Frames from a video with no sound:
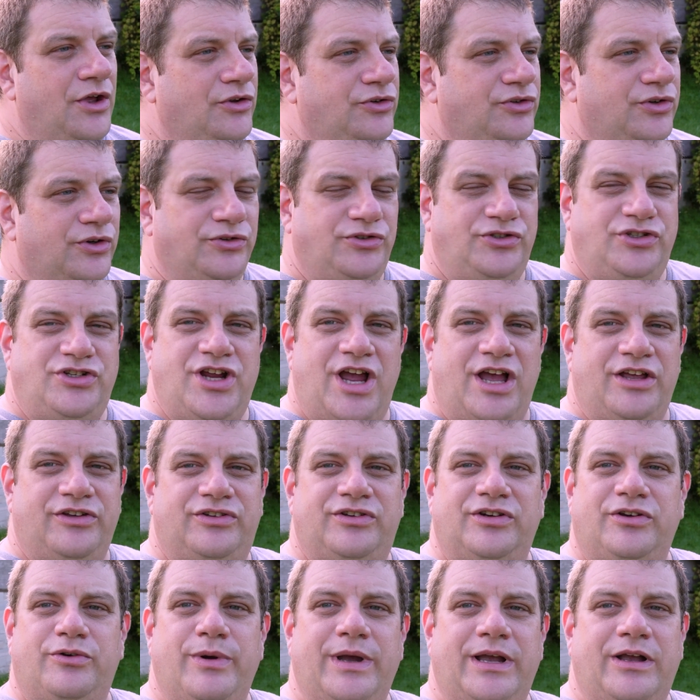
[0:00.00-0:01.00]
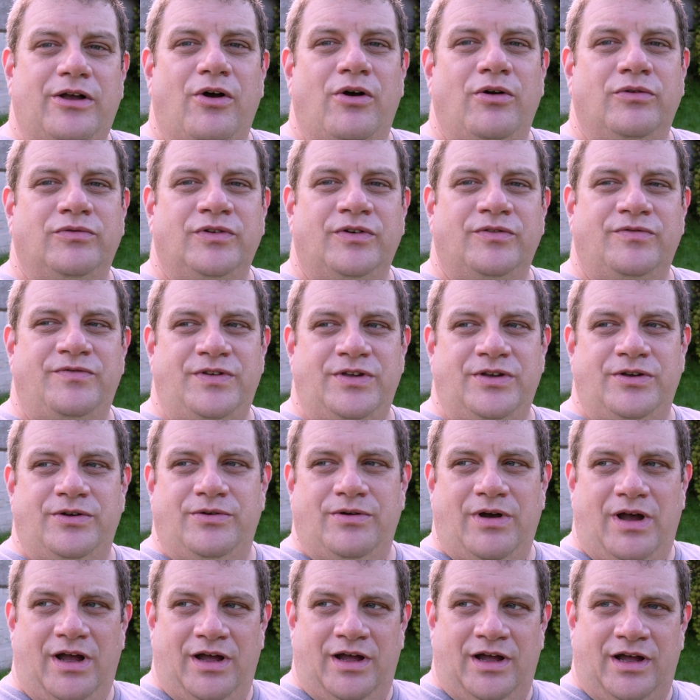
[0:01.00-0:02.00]
So just a quick
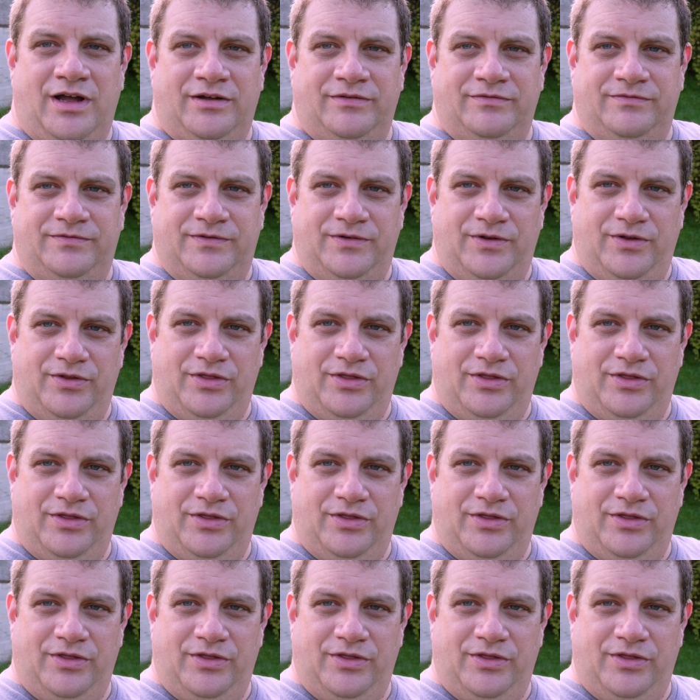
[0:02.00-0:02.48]
overview of